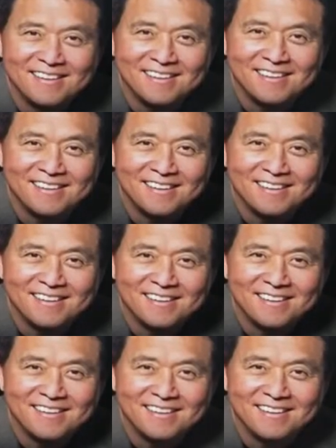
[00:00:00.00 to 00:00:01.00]

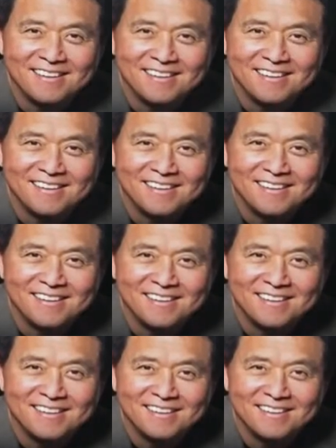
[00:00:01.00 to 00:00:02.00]

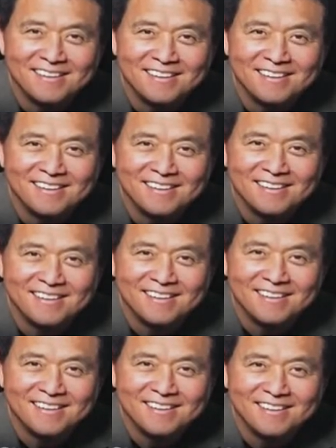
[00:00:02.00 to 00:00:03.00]

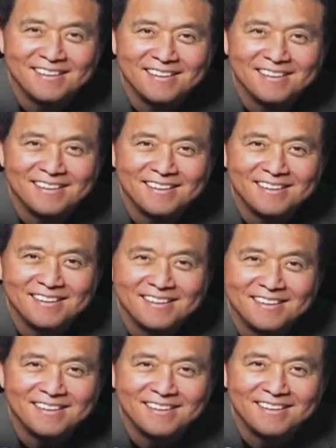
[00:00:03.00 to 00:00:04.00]

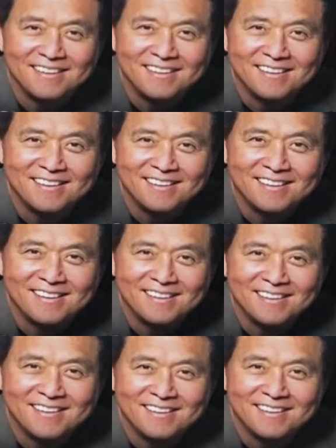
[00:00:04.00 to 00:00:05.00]

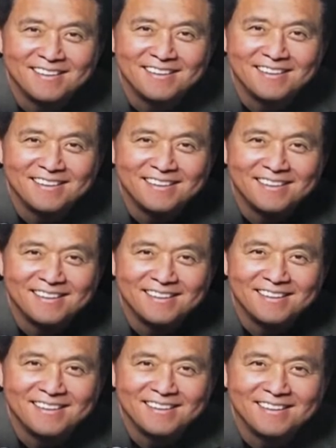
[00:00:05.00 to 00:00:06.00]

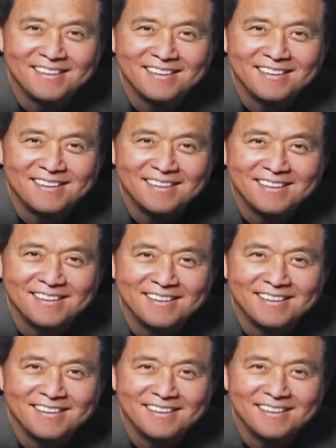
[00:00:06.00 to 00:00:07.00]

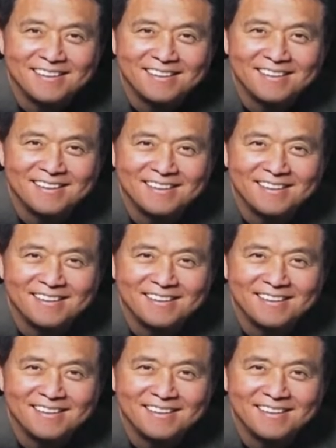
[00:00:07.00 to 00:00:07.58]
(not speaking)